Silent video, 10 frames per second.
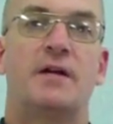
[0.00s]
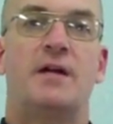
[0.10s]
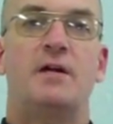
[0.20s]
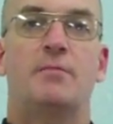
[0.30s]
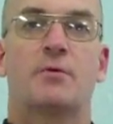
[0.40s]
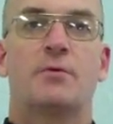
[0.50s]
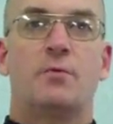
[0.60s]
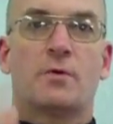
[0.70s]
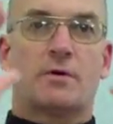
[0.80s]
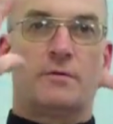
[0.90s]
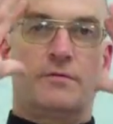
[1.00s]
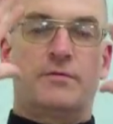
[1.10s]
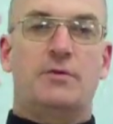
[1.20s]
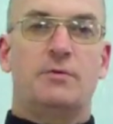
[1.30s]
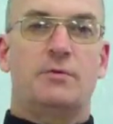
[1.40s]
the Hebrew
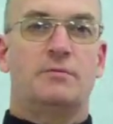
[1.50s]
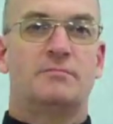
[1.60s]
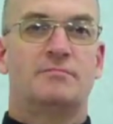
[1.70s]
worldview.